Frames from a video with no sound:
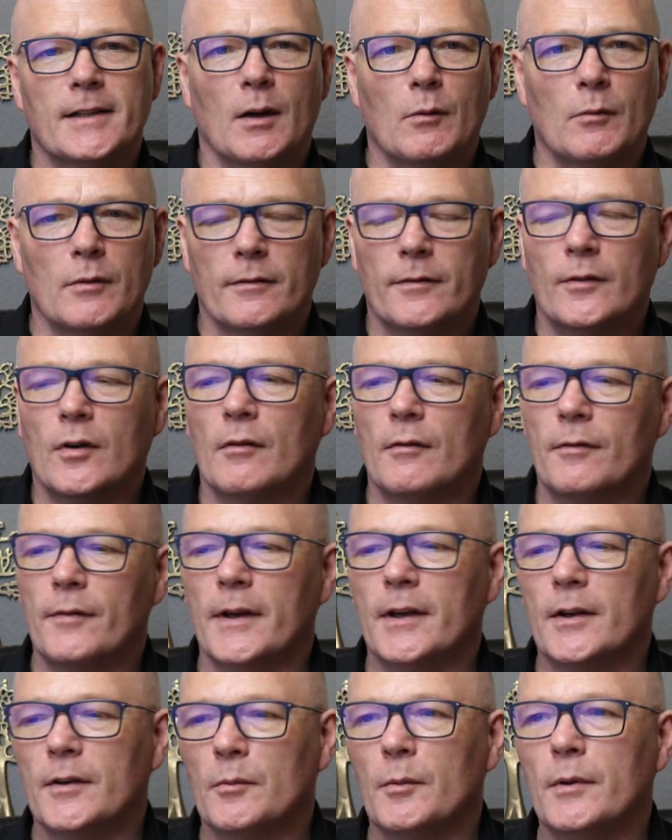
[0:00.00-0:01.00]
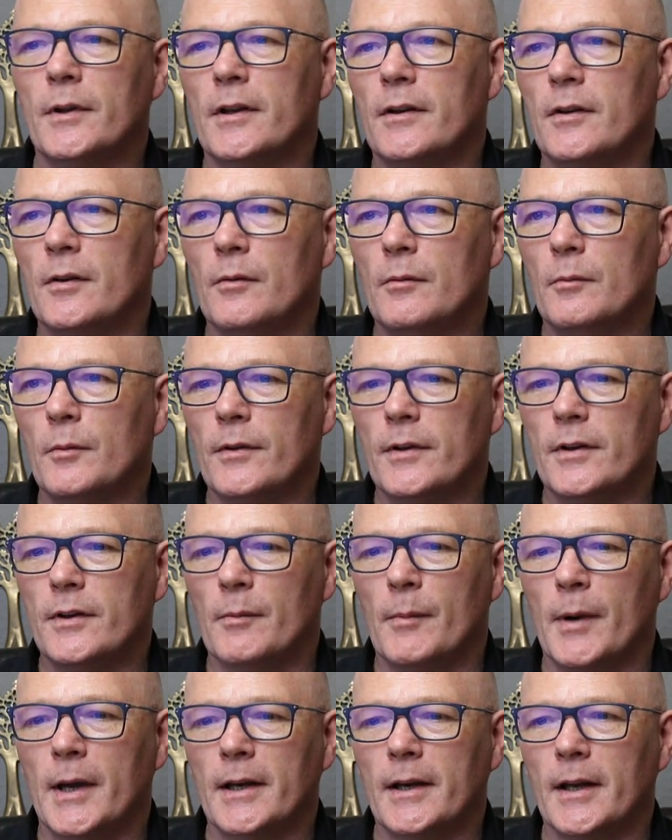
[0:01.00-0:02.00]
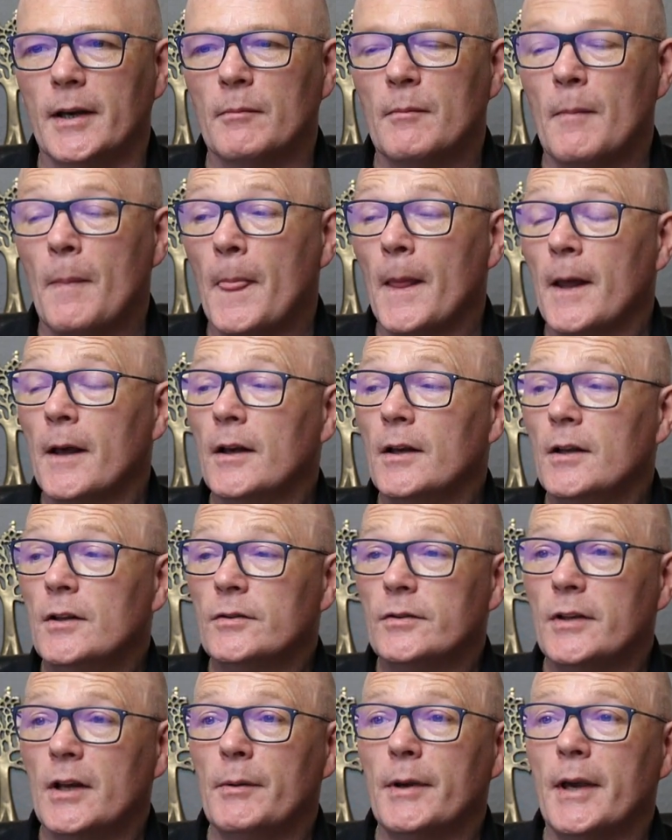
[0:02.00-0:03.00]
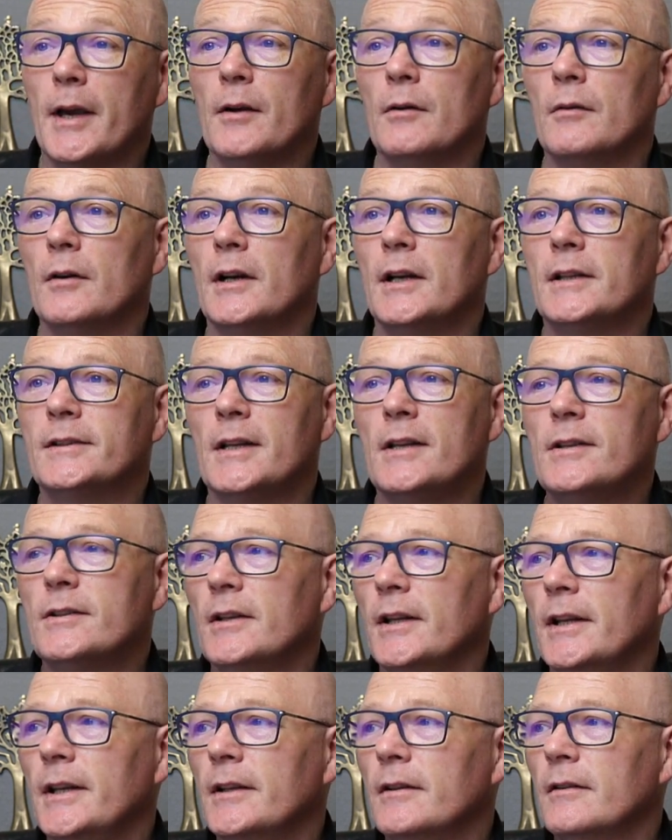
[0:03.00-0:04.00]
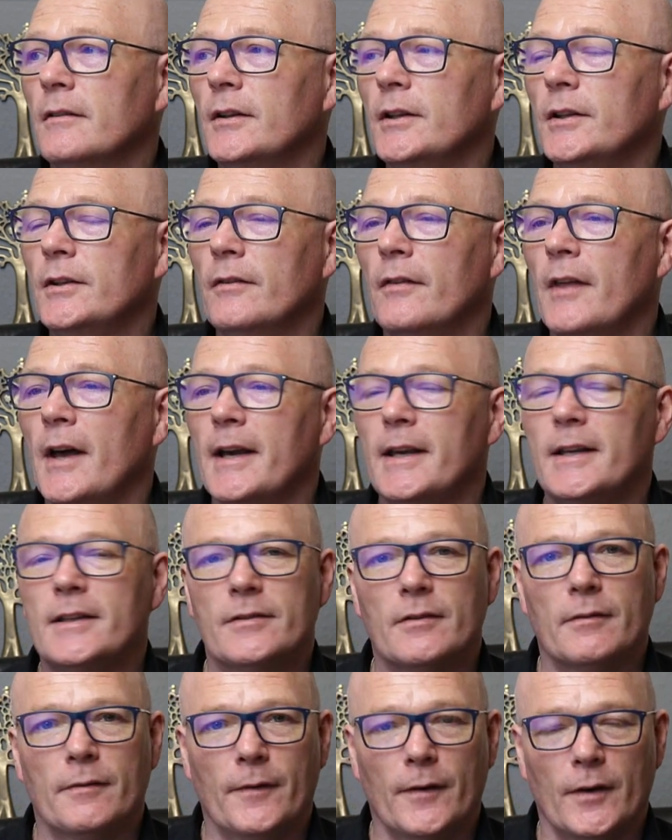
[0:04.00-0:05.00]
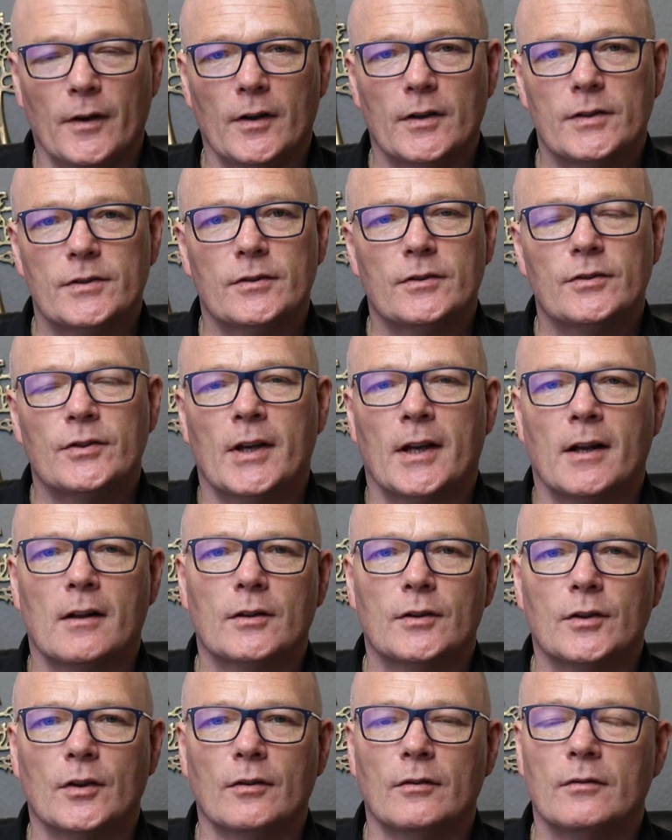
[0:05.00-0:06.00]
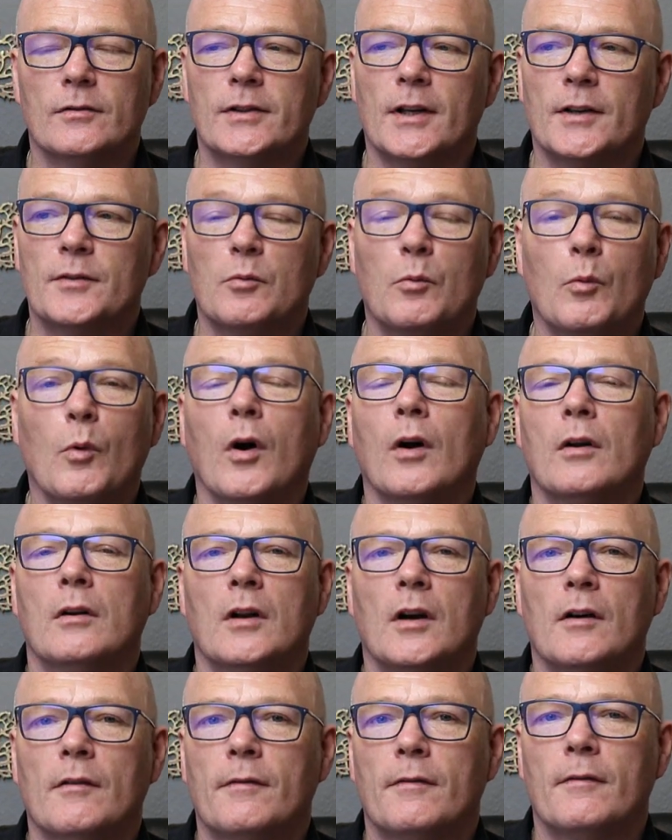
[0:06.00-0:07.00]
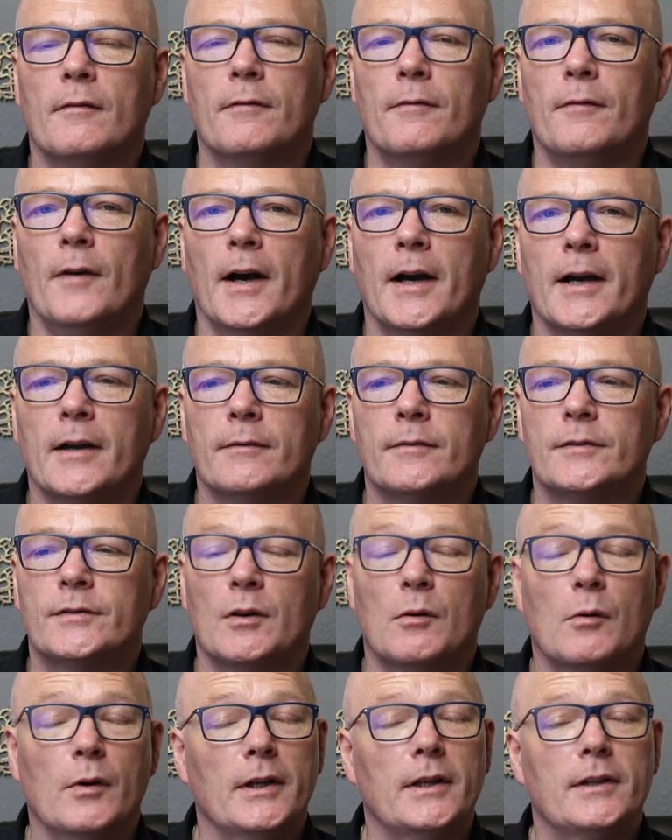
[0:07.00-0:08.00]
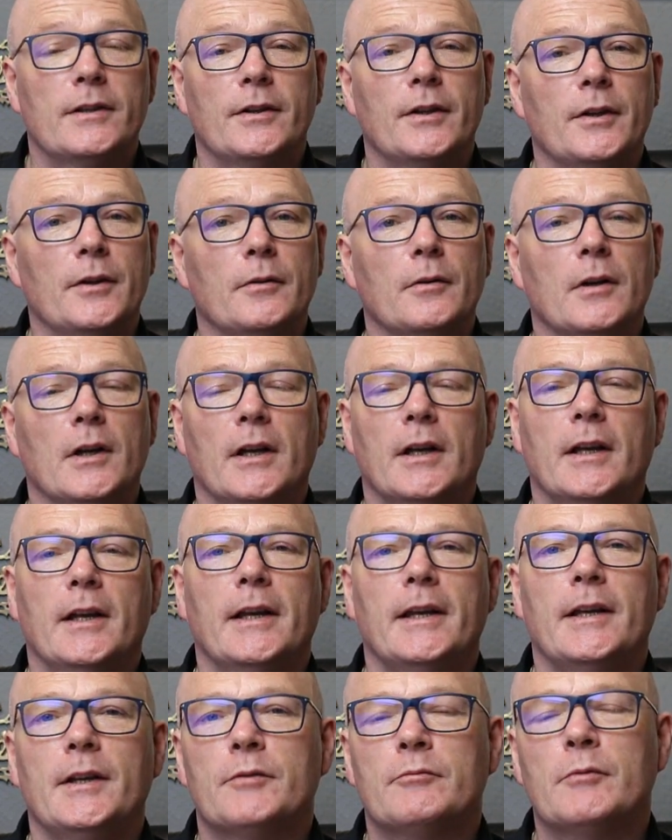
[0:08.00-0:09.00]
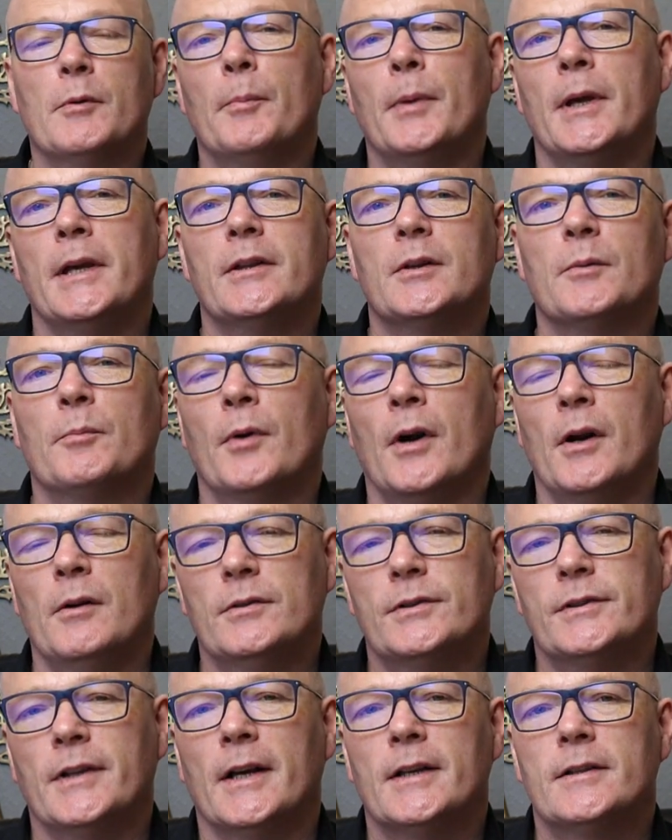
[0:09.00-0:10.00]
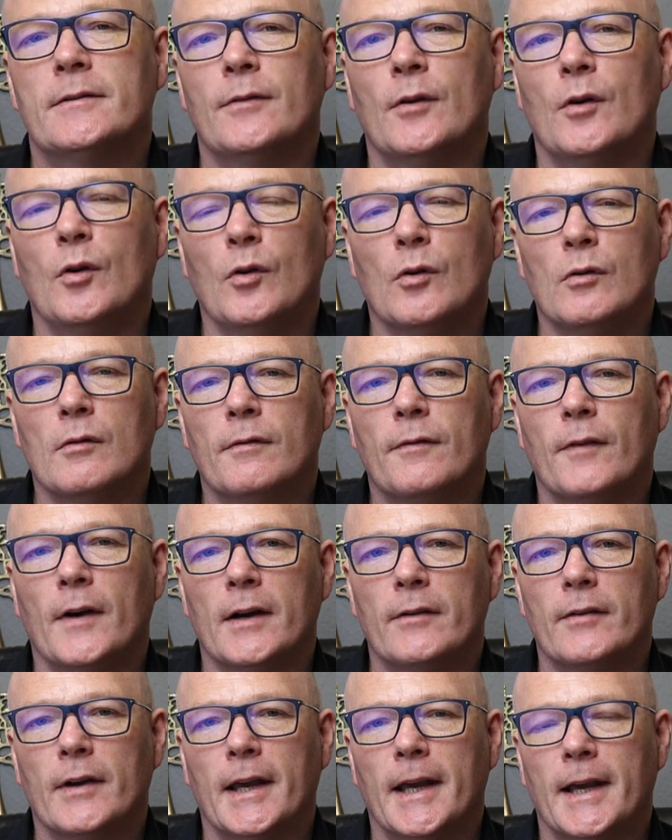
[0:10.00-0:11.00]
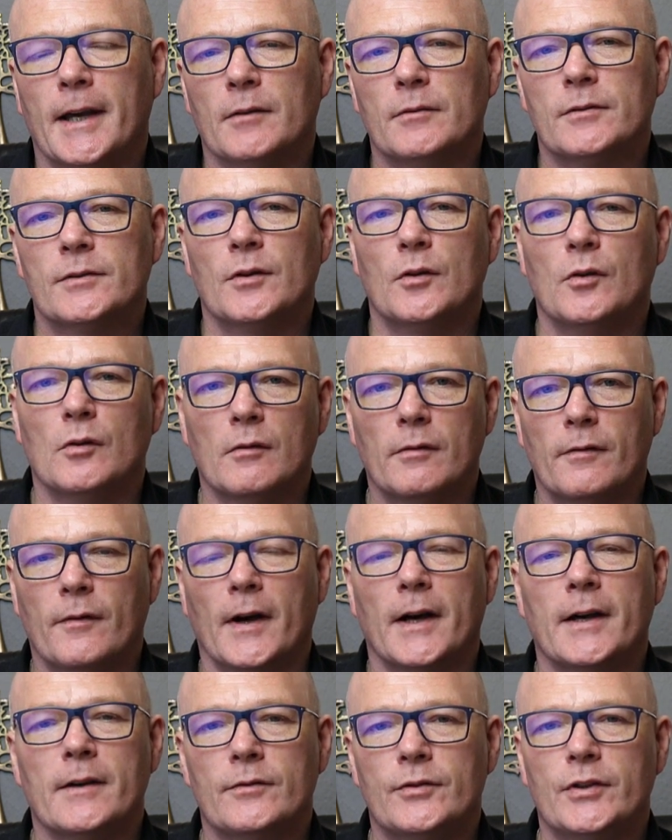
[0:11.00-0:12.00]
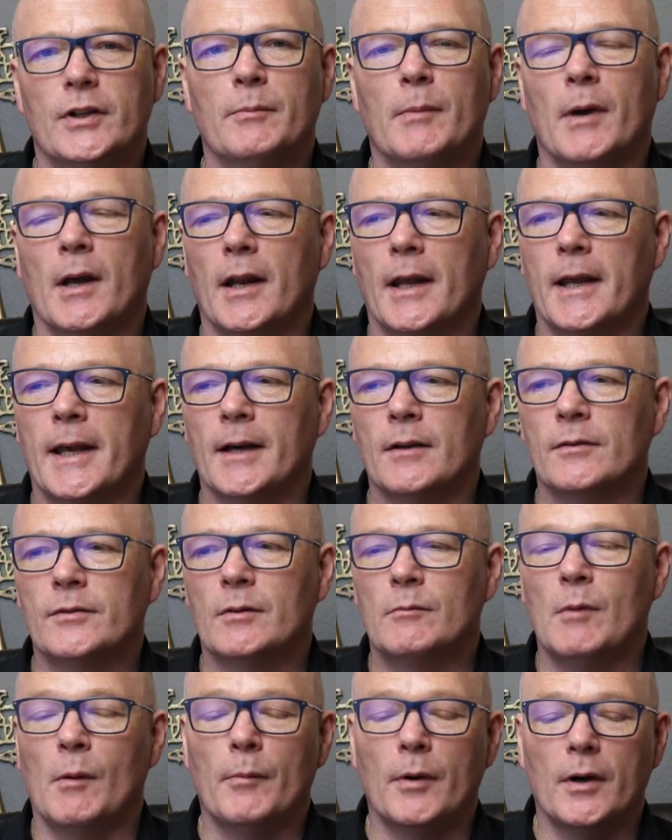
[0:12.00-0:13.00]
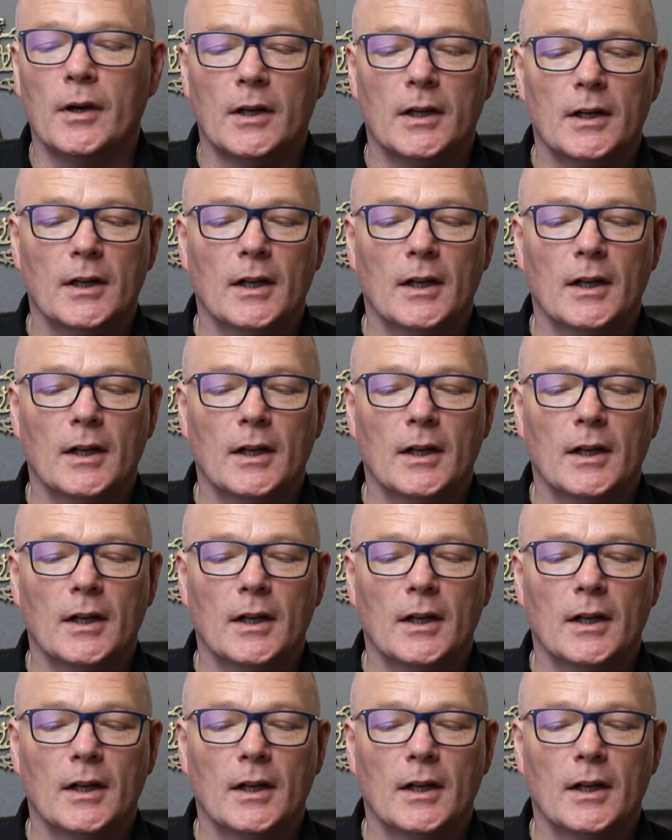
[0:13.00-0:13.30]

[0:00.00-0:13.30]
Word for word: that we've configured with a, with a domain name. So there we go. Essentially, that is the first channel done. So that's one of five. So all you need to do is repeat the process for all five accounts, all five Gmail accounts. Remember,